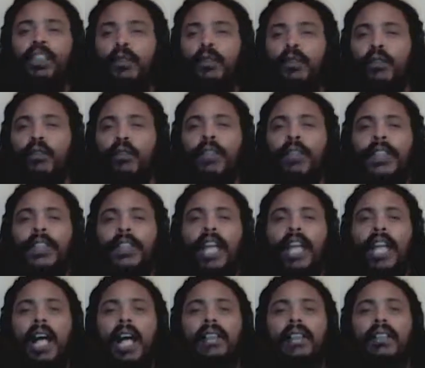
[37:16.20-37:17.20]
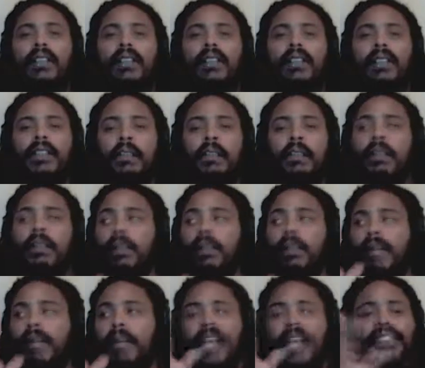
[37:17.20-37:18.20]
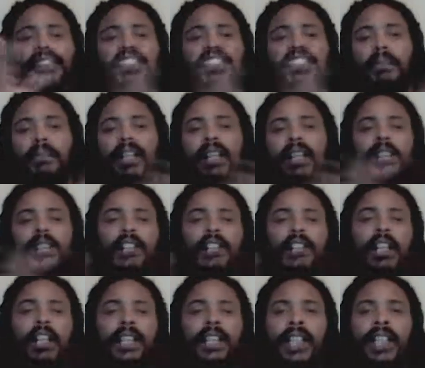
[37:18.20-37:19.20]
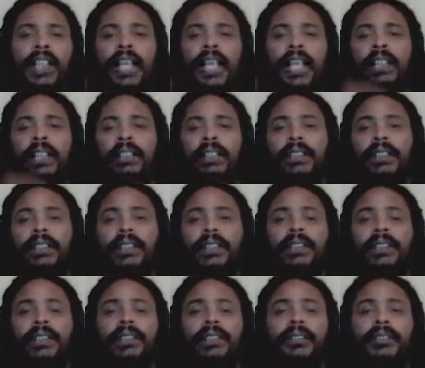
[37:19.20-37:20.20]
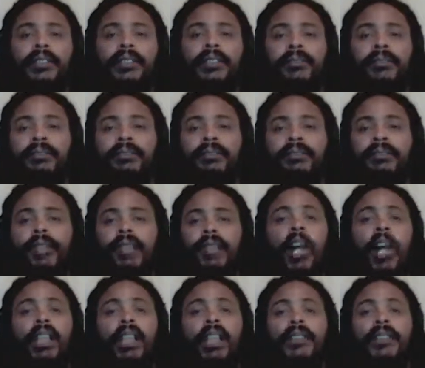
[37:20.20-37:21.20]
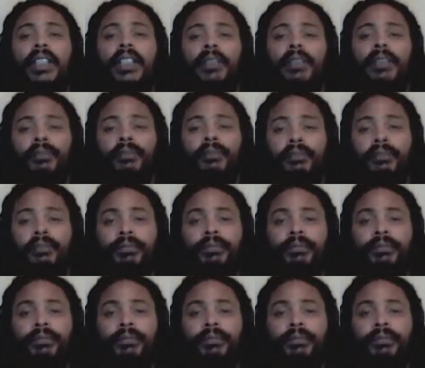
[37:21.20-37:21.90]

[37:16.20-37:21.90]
Just food for thought. The middle path dispels all of that. All of it.